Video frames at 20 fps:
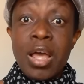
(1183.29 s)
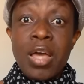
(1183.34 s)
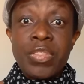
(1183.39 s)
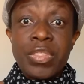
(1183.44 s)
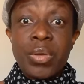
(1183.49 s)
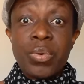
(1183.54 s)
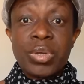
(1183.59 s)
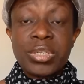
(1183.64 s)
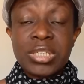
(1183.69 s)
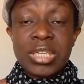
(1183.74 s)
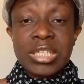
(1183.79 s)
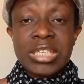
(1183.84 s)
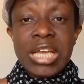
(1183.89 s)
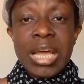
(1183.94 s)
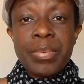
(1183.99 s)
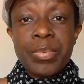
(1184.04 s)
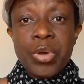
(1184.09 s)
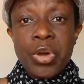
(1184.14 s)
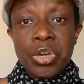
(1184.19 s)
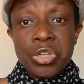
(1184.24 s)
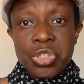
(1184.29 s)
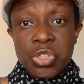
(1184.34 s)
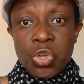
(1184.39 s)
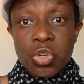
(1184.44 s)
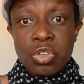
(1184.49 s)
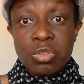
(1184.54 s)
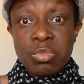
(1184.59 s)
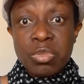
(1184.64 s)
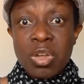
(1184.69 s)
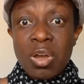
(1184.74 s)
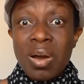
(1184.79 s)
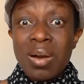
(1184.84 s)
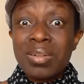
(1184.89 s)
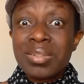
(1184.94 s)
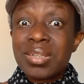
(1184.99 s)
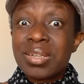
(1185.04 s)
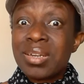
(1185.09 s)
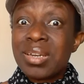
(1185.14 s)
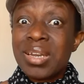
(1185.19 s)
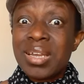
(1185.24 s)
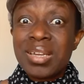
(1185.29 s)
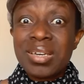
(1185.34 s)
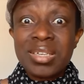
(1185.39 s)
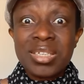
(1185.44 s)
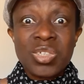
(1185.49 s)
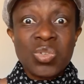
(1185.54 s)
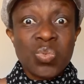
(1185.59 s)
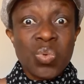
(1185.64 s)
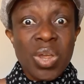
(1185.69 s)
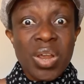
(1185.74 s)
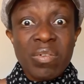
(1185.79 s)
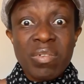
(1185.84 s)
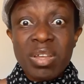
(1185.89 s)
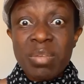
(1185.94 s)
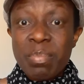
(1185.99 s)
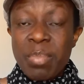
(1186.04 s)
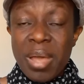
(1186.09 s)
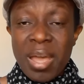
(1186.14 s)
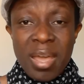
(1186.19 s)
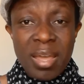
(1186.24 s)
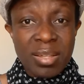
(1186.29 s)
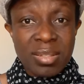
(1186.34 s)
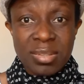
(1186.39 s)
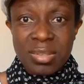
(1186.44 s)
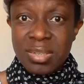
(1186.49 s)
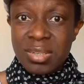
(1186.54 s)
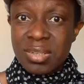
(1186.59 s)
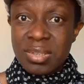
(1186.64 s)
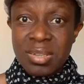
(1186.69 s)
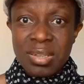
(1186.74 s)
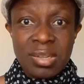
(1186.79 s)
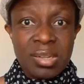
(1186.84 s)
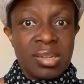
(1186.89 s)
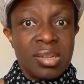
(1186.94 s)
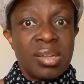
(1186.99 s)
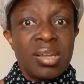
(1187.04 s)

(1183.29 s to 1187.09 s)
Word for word: there was a time God told me all the ladies wearing pants,